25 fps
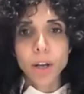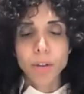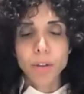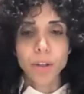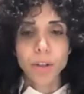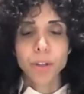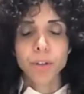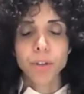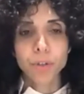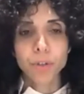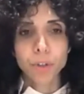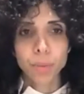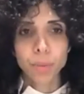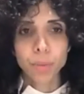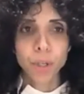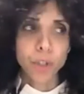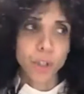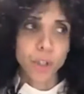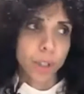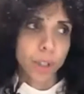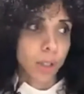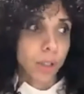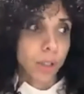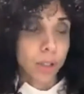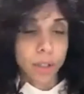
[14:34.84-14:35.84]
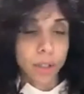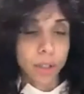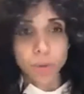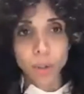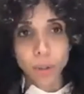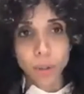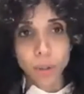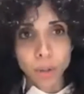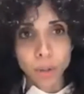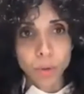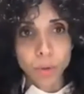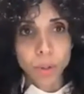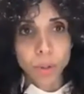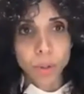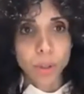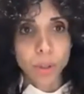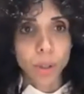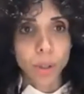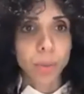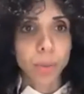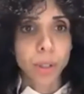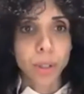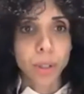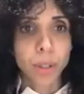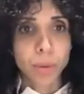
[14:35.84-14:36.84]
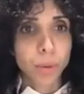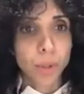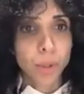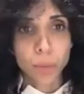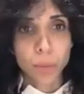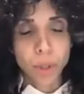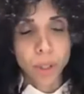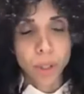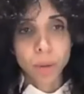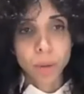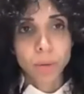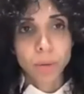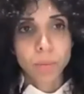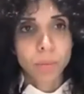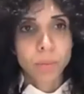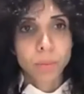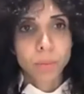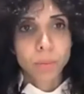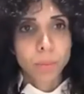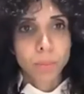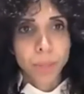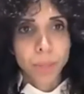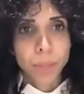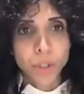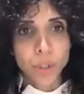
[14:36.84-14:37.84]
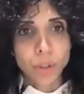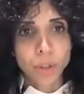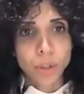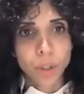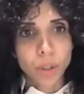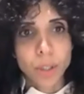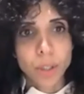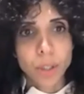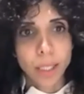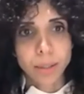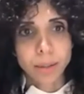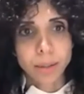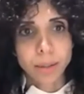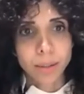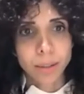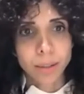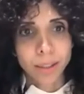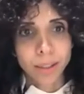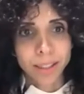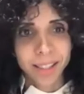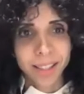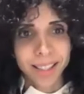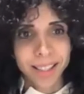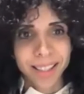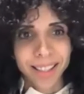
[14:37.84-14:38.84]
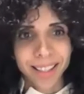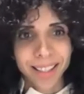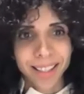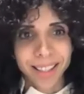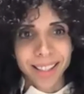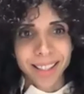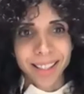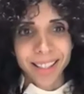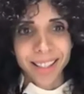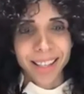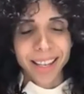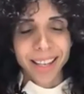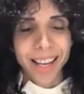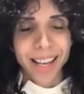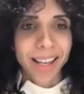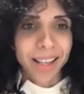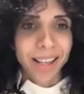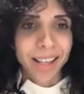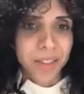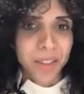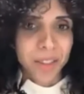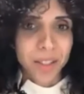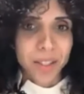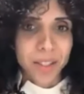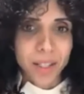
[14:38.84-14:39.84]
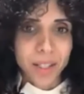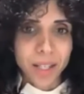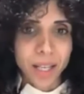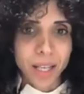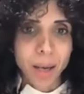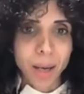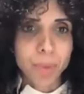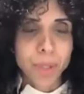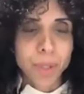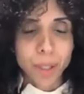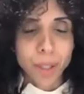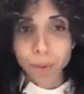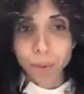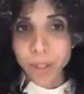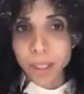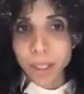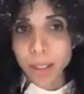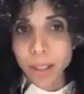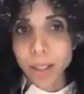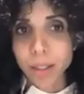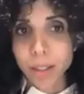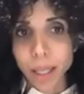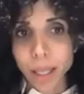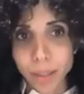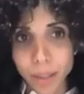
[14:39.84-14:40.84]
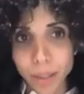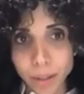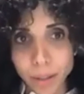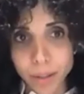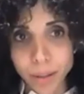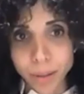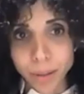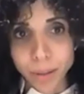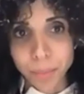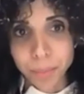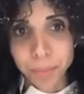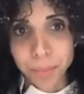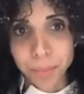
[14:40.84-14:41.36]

the information in several countries are being used without patient consent, and this is absolutely not ethical.